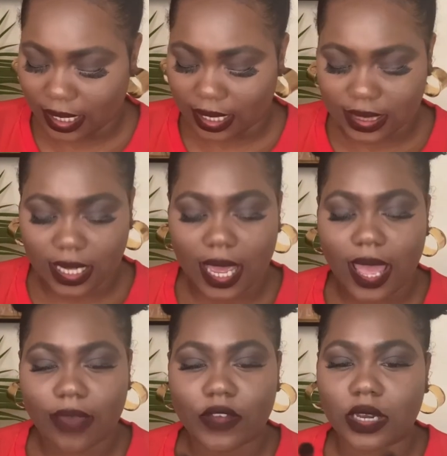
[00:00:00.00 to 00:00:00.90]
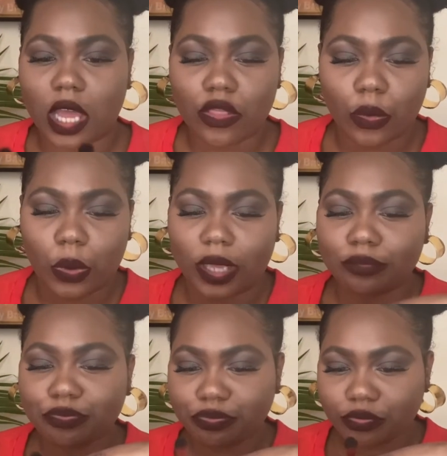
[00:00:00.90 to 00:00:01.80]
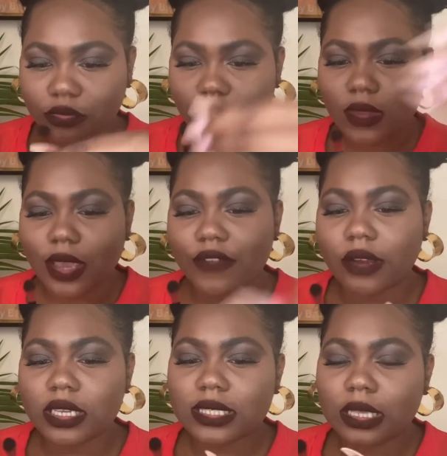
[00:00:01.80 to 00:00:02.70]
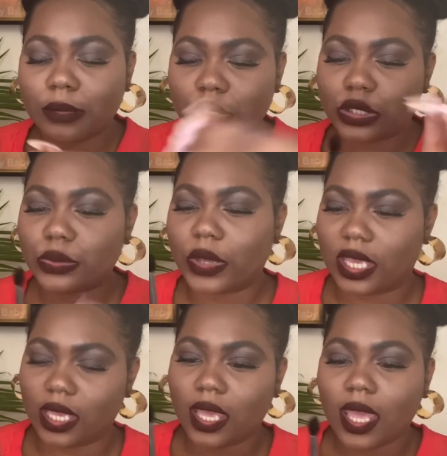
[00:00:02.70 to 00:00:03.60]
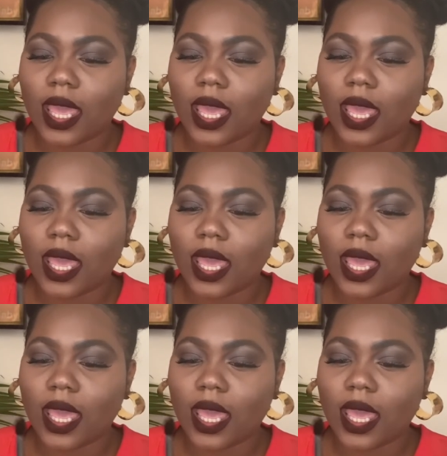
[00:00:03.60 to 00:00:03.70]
And then I have another one very similar to it.